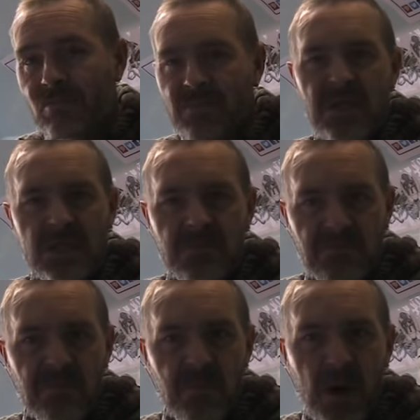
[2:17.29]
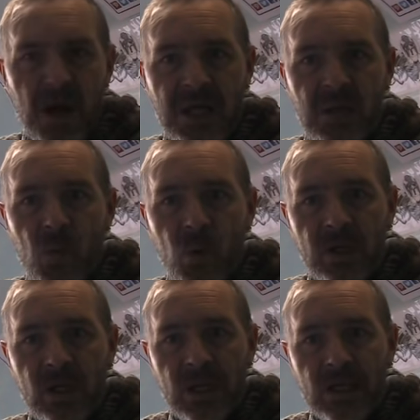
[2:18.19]
That's parking
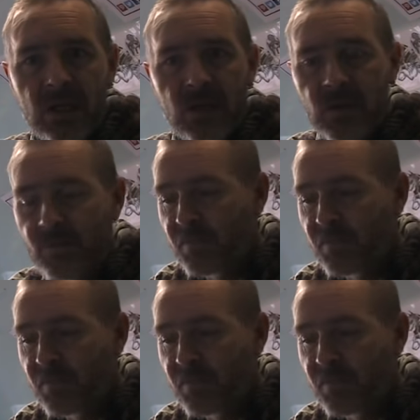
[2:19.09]
warden lingo.